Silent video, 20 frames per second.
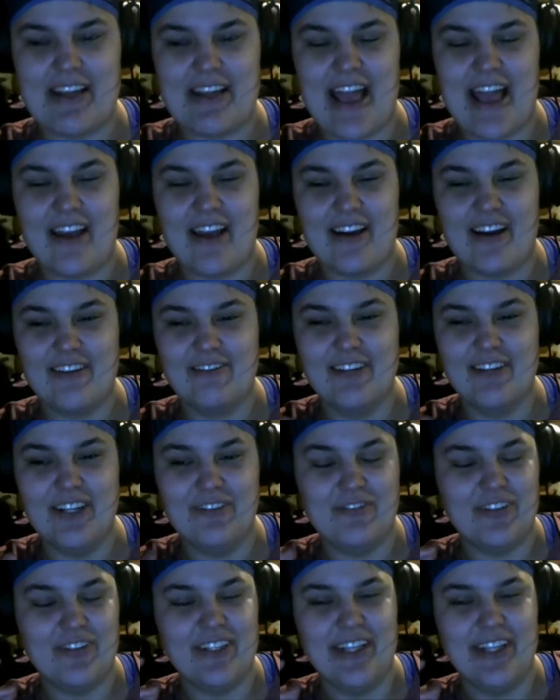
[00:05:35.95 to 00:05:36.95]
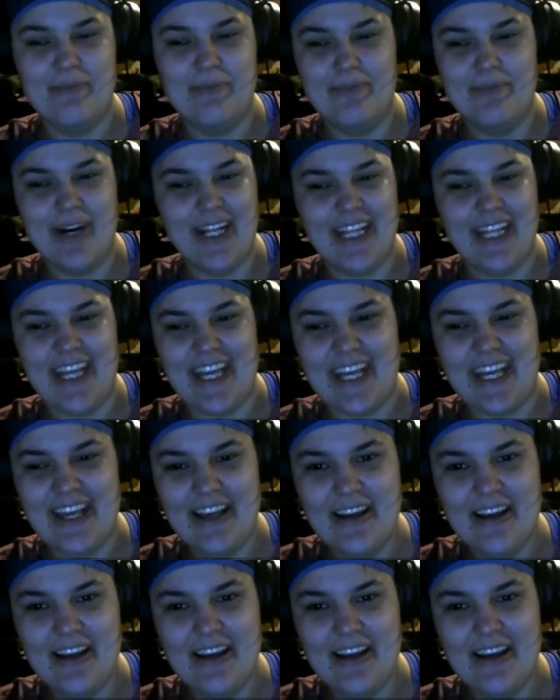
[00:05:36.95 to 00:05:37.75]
take a run for the money.